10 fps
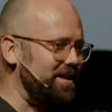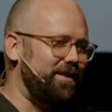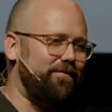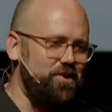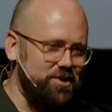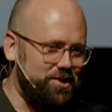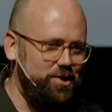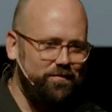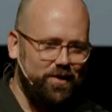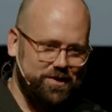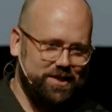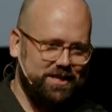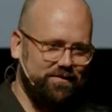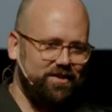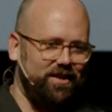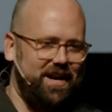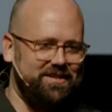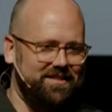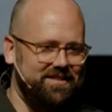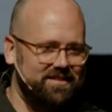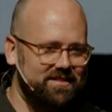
on the first two verses of Colossians?